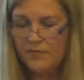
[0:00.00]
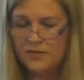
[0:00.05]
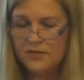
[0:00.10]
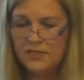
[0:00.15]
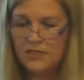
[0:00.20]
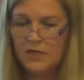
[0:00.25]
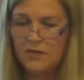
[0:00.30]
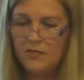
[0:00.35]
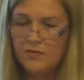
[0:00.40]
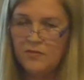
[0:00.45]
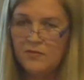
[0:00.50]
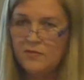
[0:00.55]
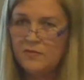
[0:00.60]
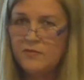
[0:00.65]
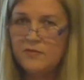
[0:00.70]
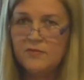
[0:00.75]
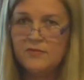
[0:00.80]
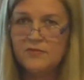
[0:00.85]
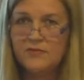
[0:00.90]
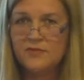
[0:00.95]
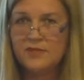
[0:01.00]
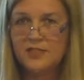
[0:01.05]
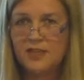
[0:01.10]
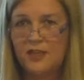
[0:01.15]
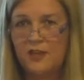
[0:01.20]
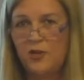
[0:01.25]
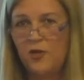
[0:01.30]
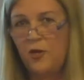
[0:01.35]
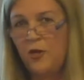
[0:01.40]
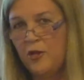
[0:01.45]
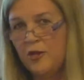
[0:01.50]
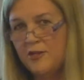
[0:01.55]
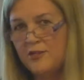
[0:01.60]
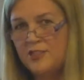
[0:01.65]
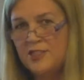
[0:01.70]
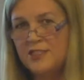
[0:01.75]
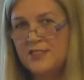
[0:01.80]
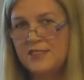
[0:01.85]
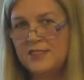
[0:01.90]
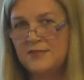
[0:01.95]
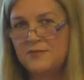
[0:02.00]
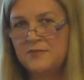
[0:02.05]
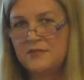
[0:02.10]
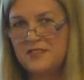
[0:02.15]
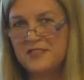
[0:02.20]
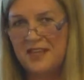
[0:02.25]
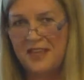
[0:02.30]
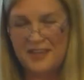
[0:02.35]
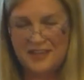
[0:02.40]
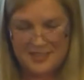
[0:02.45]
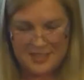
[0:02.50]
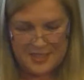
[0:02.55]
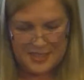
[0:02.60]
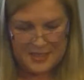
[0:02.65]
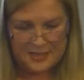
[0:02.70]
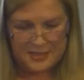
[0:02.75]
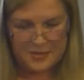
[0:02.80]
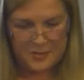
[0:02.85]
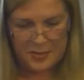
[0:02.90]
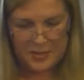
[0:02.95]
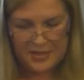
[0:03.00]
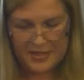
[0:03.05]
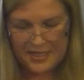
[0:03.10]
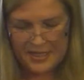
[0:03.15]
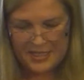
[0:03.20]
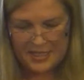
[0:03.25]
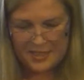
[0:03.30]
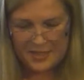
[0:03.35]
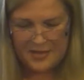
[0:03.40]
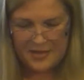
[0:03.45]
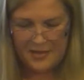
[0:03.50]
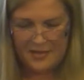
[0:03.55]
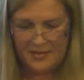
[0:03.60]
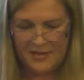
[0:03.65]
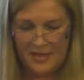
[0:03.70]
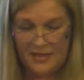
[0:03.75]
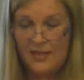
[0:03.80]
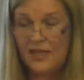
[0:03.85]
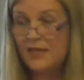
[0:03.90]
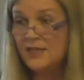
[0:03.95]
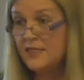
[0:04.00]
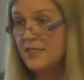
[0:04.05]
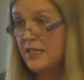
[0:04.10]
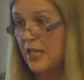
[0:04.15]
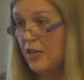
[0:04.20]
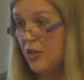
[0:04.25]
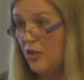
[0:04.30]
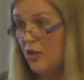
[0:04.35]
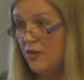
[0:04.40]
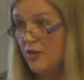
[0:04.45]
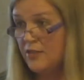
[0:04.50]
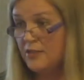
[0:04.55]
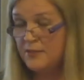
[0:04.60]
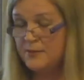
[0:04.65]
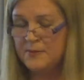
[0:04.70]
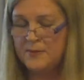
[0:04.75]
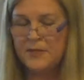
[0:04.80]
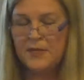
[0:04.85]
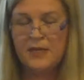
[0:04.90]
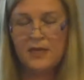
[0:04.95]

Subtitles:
some psychology, some science explanation, and there is a lot,